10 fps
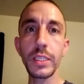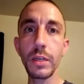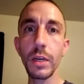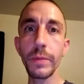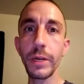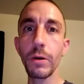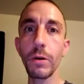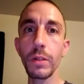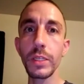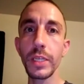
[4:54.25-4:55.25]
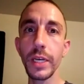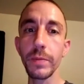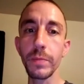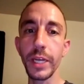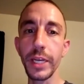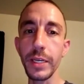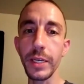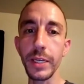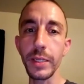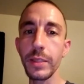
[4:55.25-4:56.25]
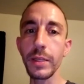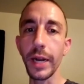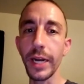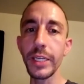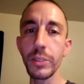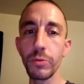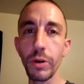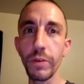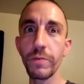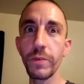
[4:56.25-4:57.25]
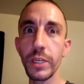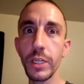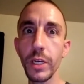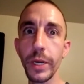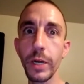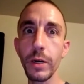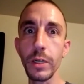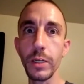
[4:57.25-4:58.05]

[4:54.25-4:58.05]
coming out all the time. Like, the 90s were a fucked up era.